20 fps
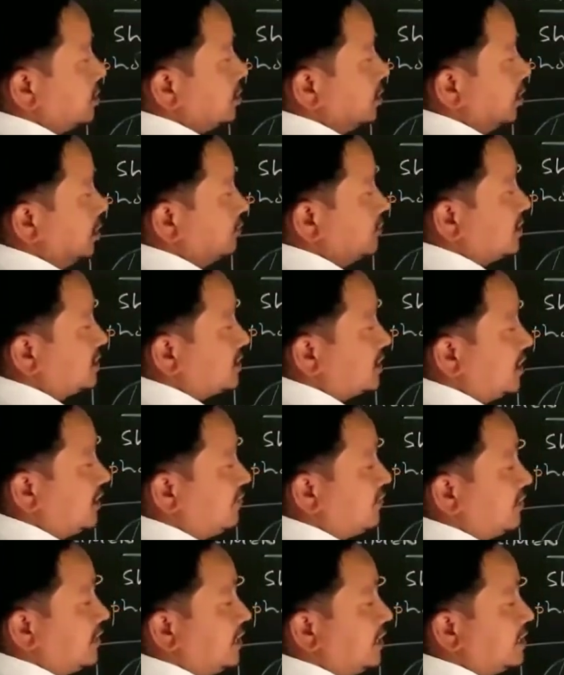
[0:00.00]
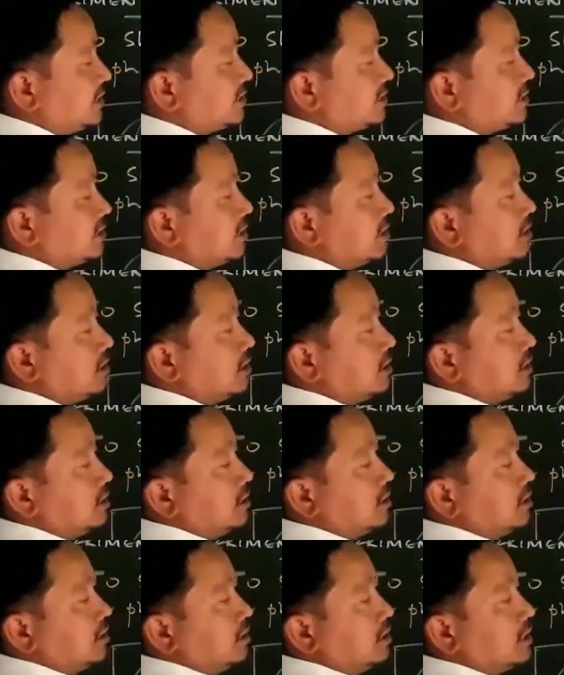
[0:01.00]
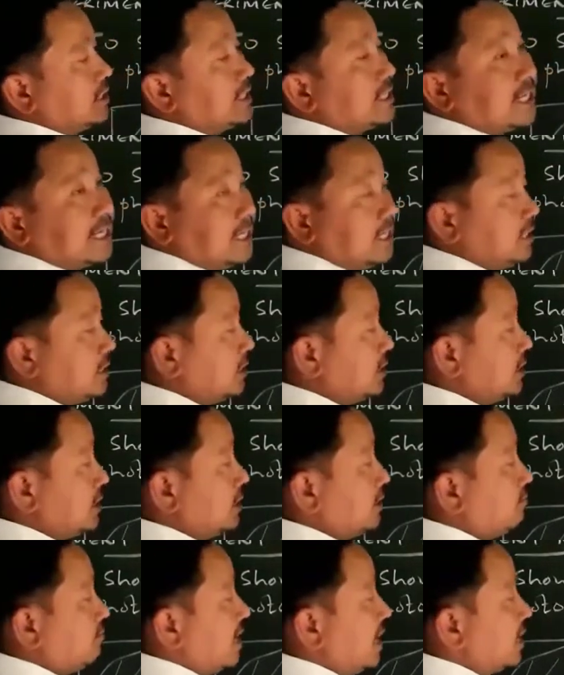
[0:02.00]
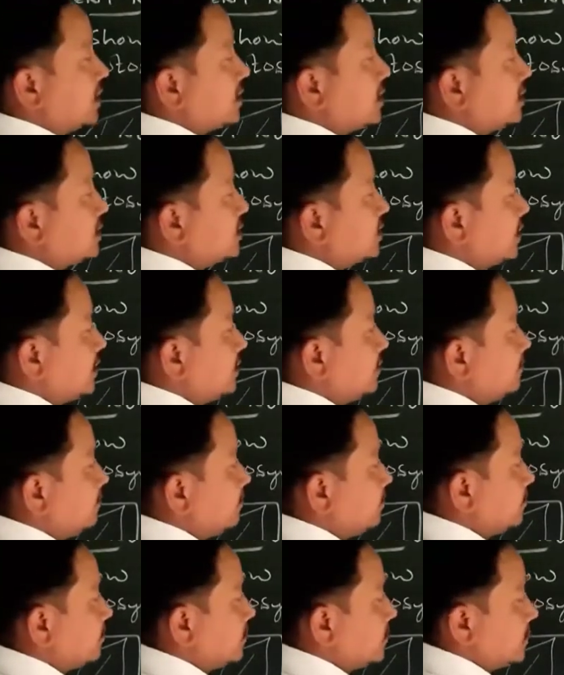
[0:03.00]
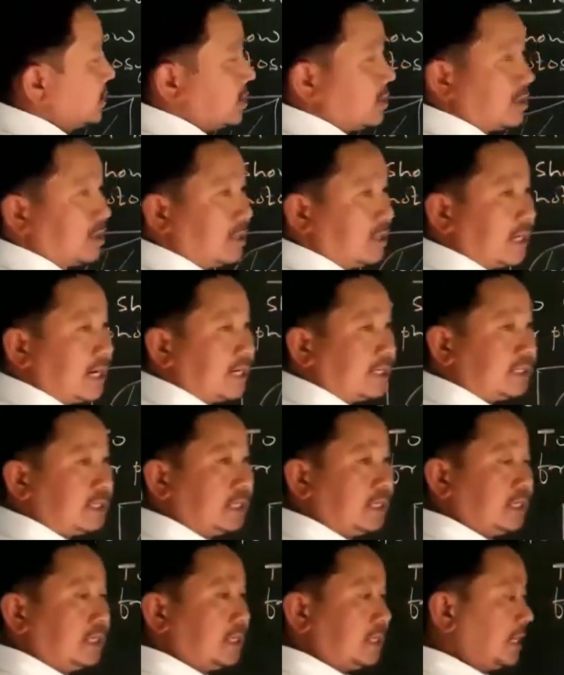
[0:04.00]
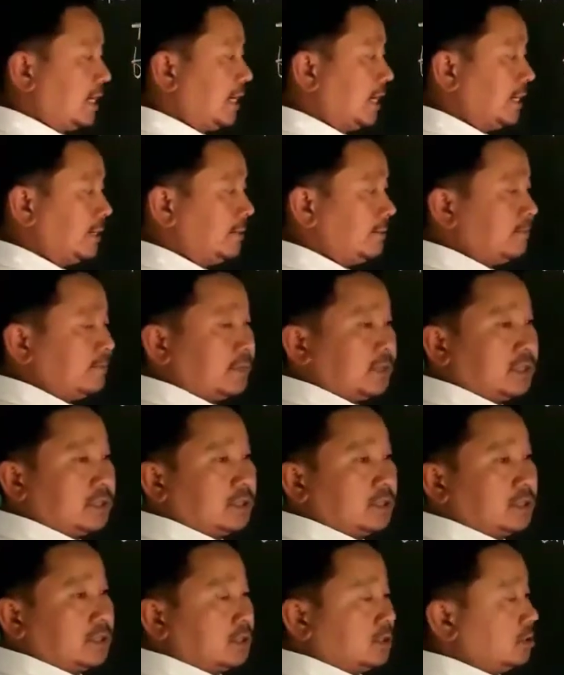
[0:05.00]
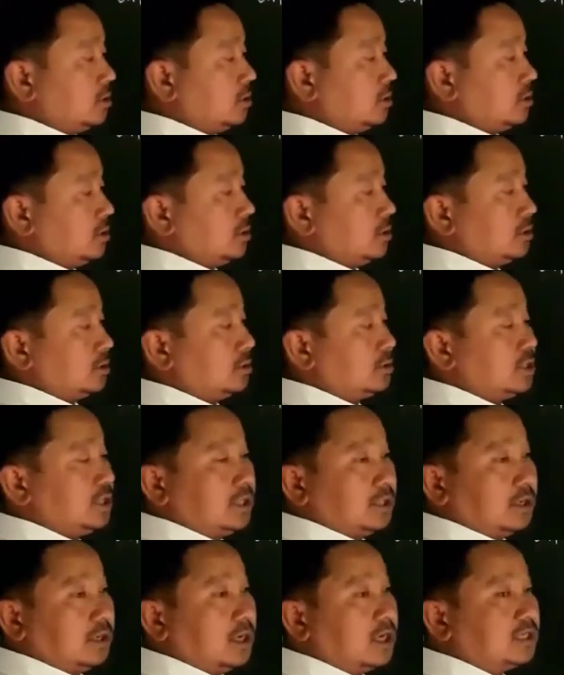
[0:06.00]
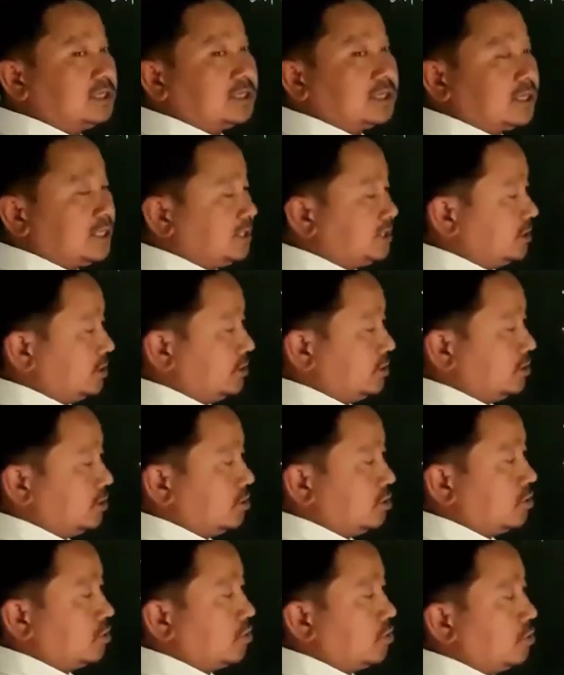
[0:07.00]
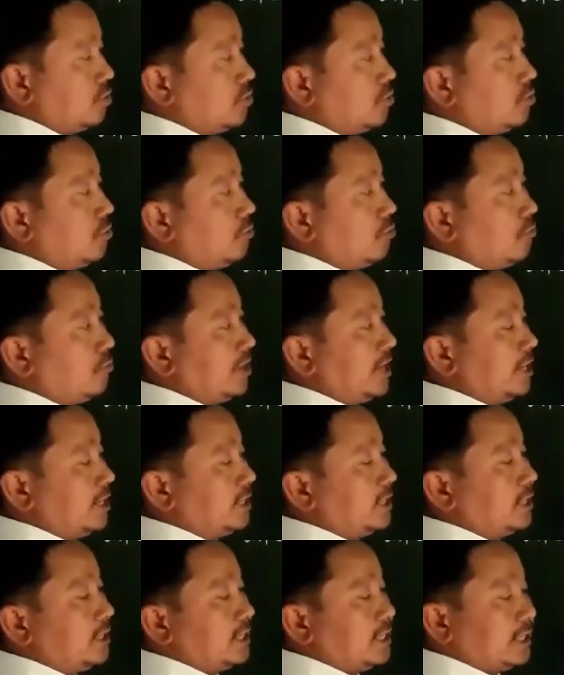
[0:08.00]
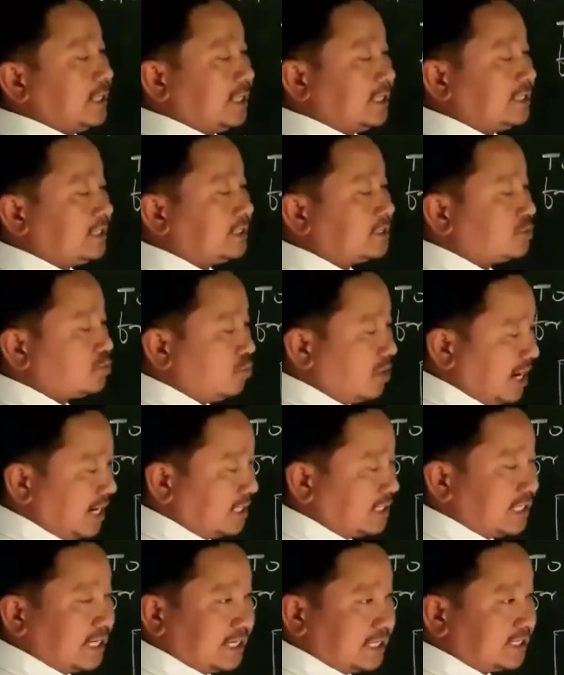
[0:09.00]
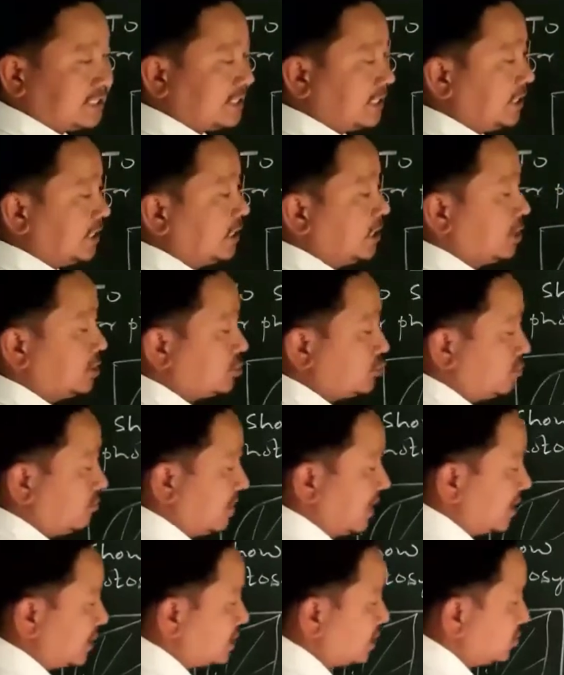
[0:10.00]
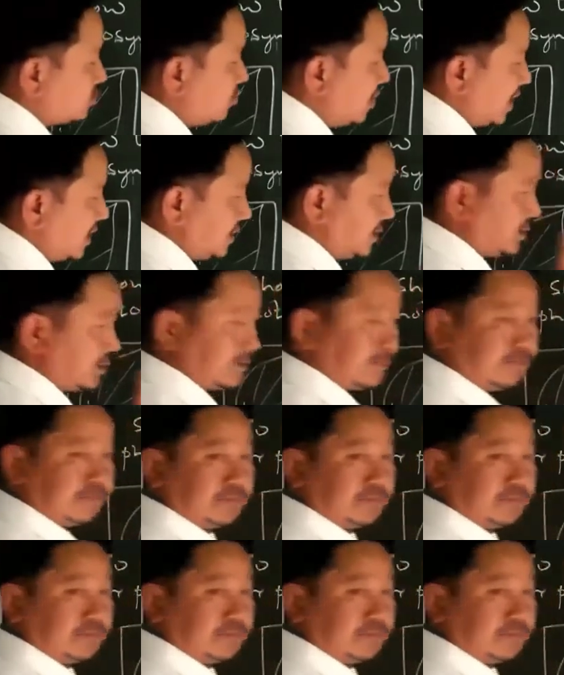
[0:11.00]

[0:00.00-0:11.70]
of this leaf is green, mark it green. All right, and the other region where it is white, let us say, so mark it white.